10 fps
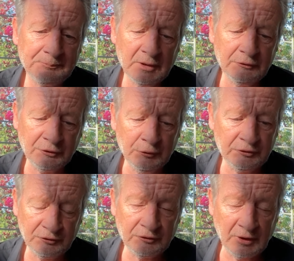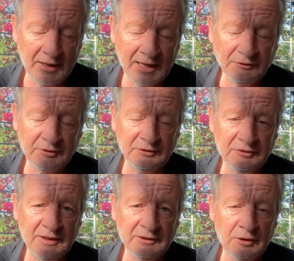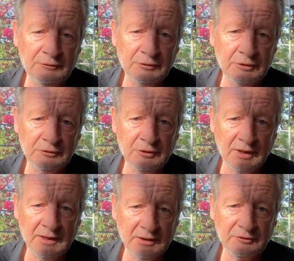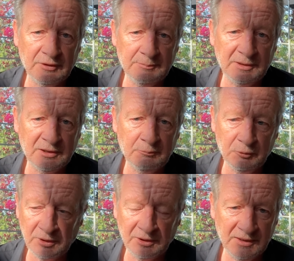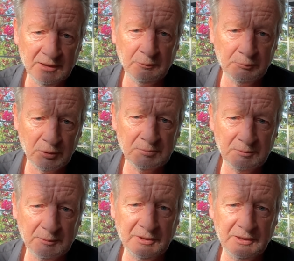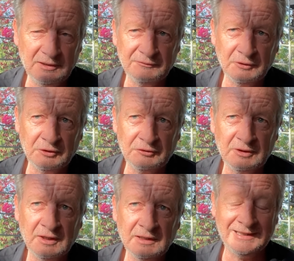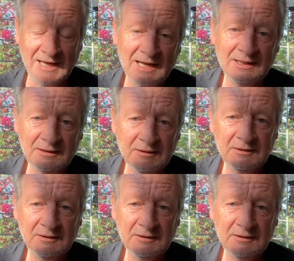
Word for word: to, to actually take over and, and actually become what I think would probably be the first gang